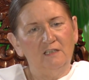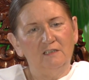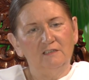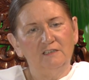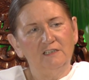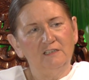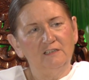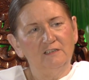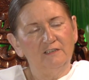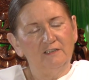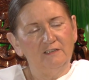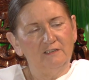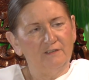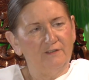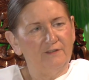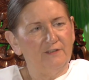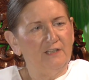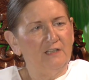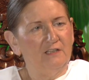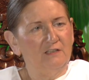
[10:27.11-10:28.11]
Little
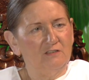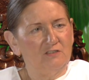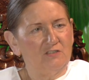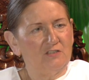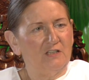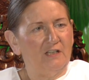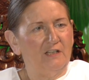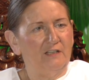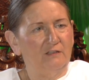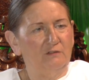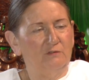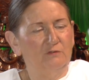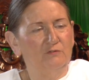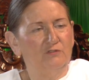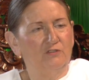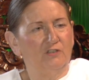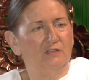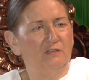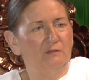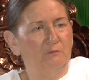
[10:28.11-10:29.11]
things like who's
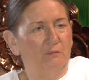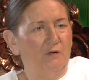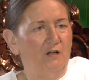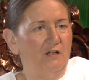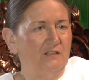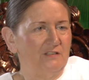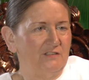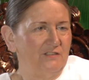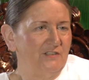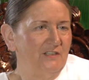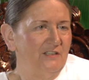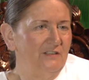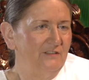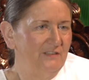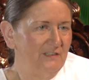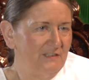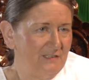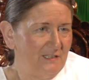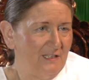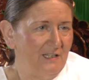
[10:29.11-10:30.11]
going to pass their
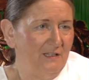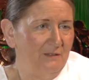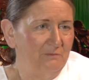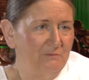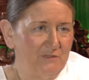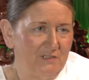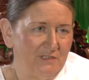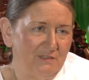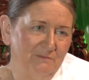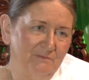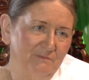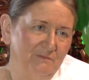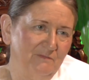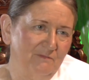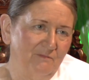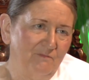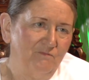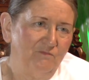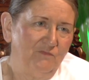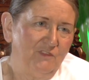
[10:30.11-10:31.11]
exams,
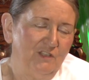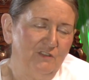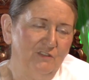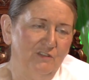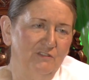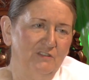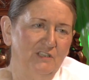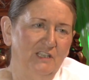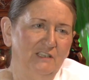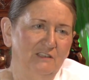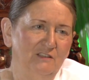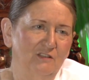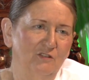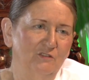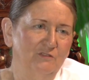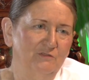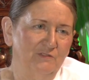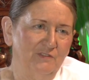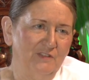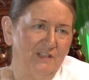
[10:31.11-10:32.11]
you don't need
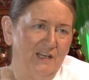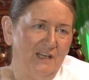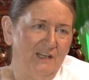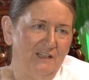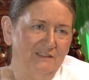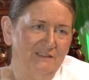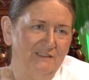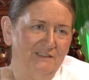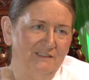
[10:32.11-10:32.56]
God for that,